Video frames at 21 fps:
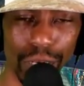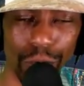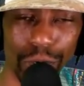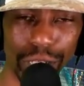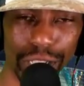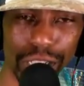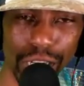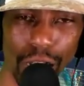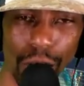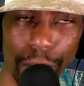
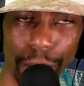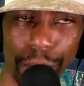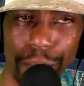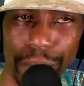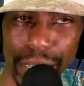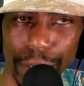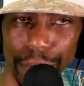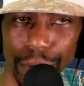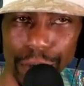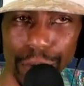What
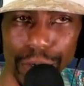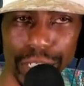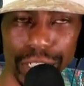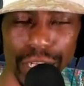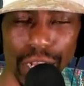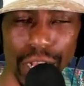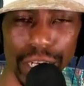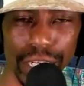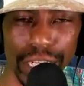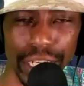
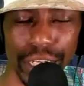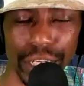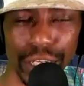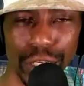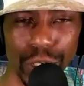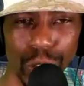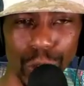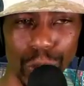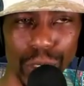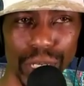y'all need to
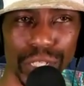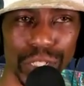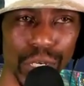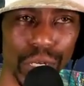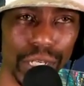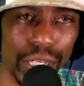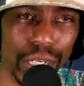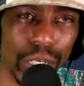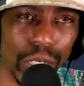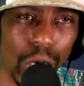do is y'all
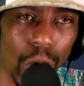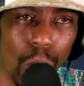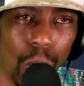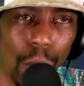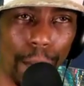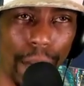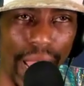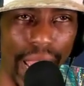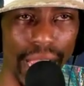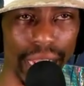need to go
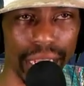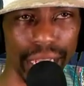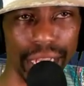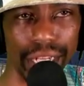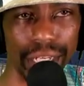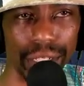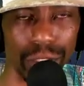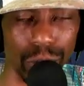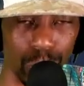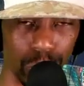back
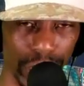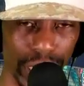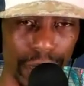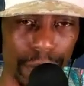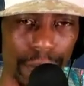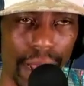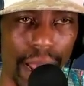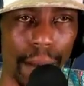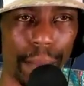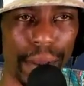and
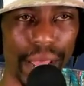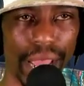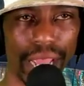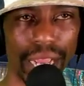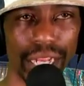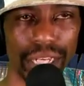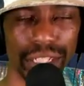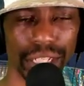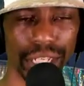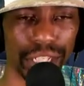read my
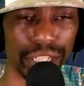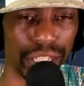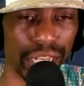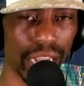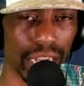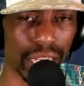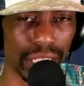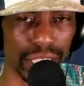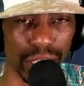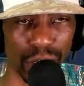page and
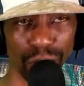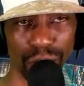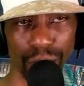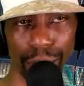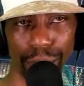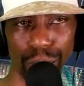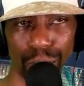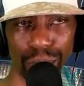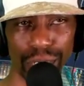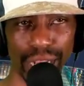check Silver and
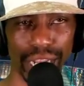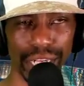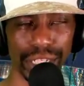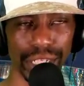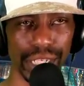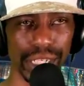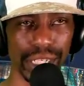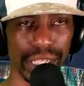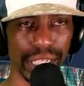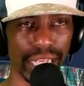Blue
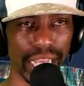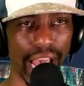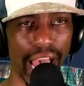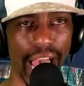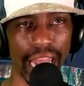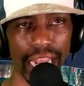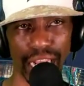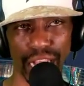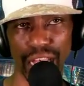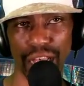Nation and see
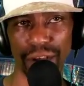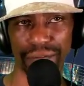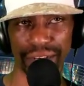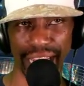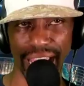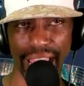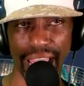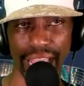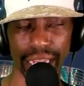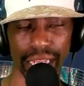I love
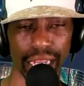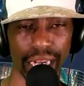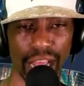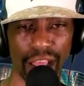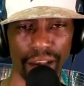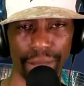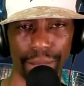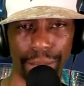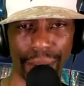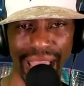Dak and
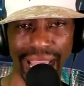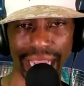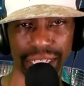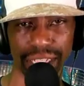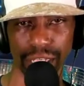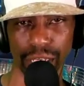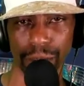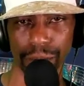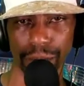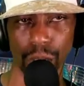I've backed
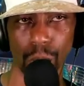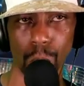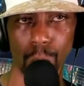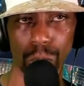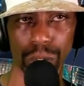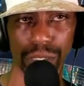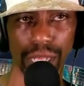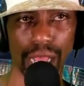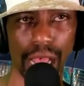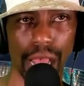him the
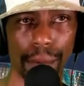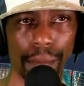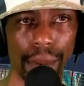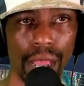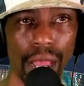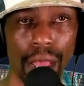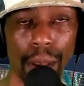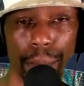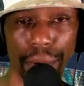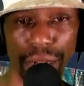whole time.
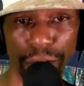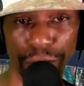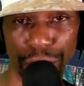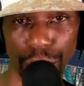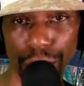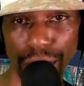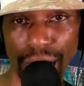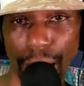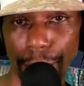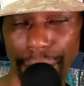But if
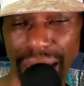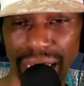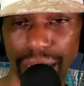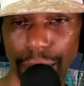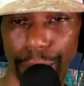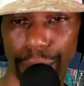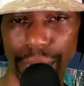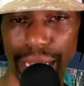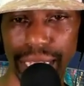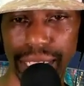you're not
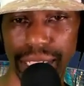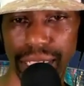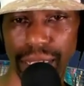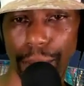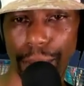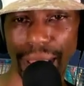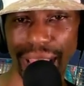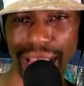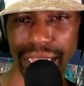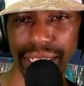making plays in the
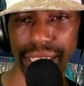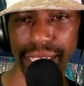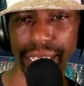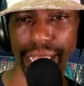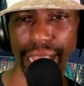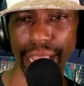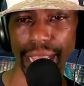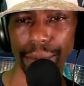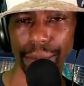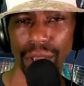passing
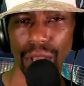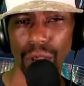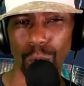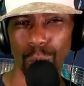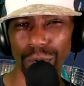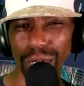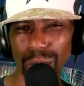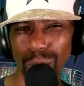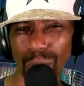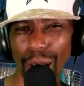game,
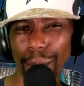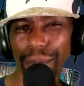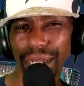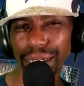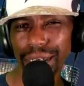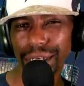what do you want me to